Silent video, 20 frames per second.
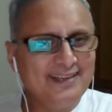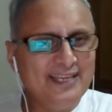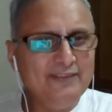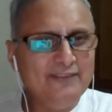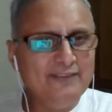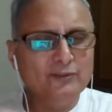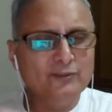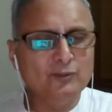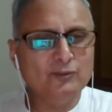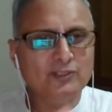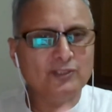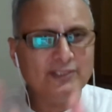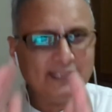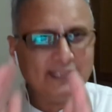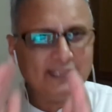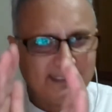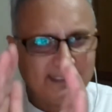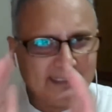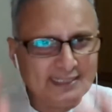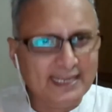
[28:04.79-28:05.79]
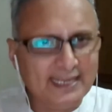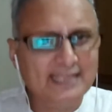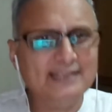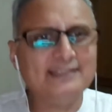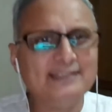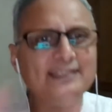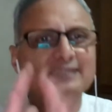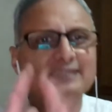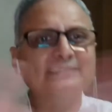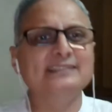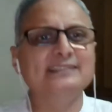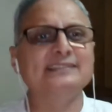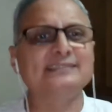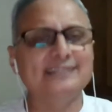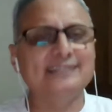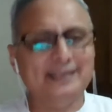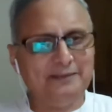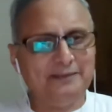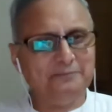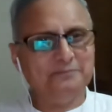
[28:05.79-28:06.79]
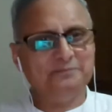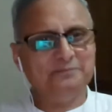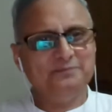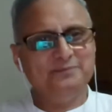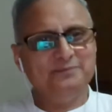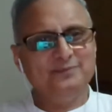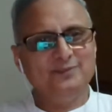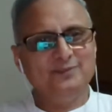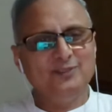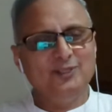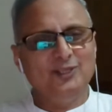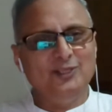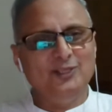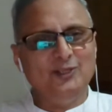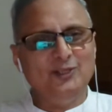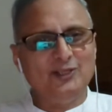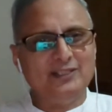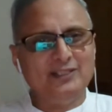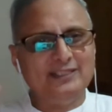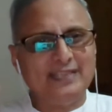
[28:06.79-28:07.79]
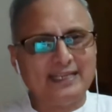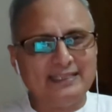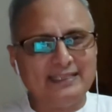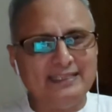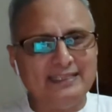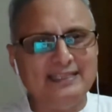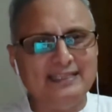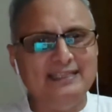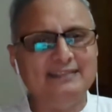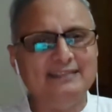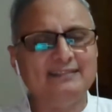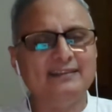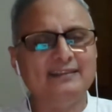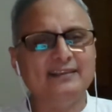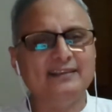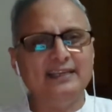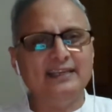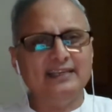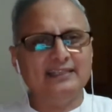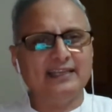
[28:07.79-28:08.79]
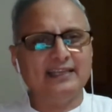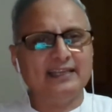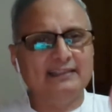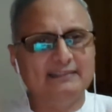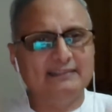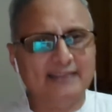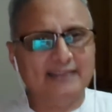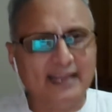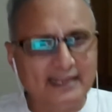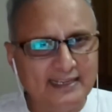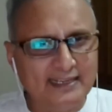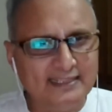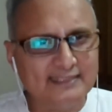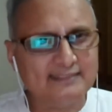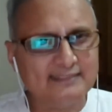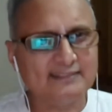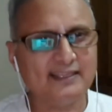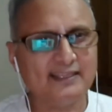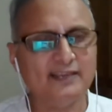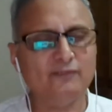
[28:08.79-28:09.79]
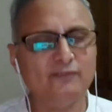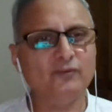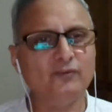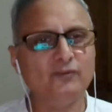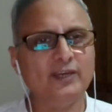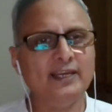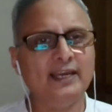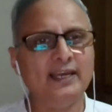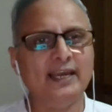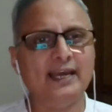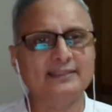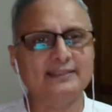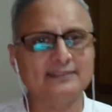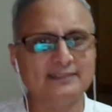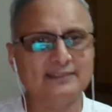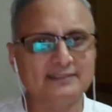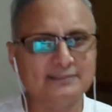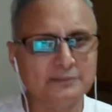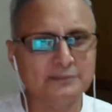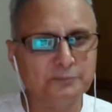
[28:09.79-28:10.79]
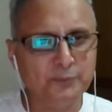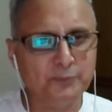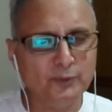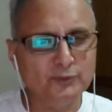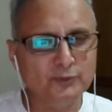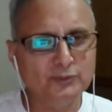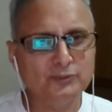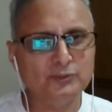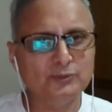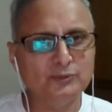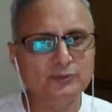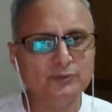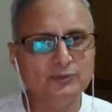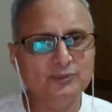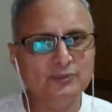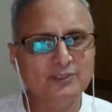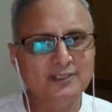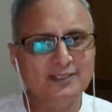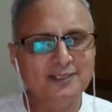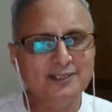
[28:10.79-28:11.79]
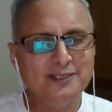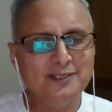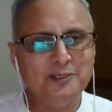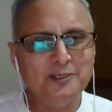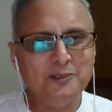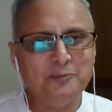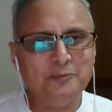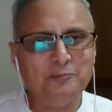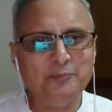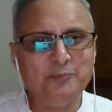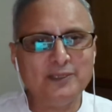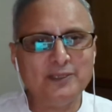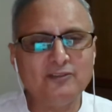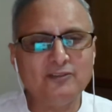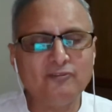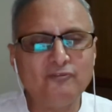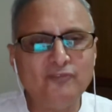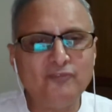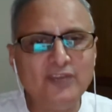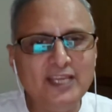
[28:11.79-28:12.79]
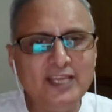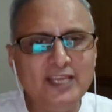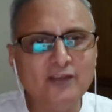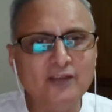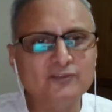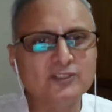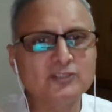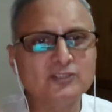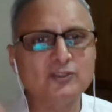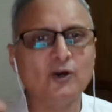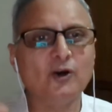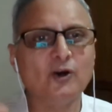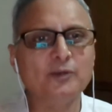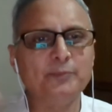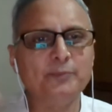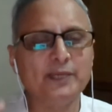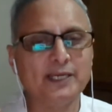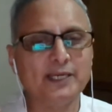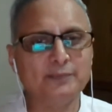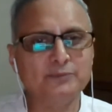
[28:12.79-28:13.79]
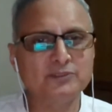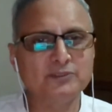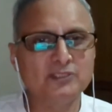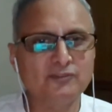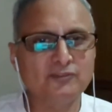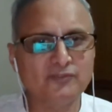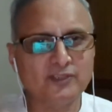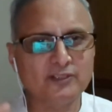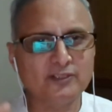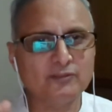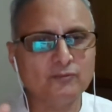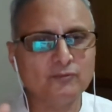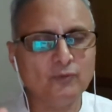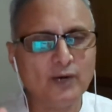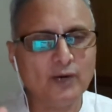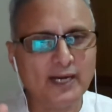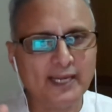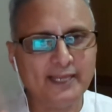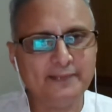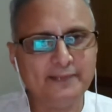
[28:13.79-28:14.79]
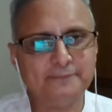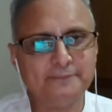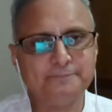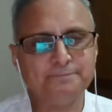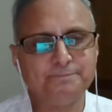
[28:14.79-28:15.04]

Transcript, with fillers: Even though the technicalities is same, you're technically singing it exactly the same way as it is supposed to, but the feel of the song becomes different. Why?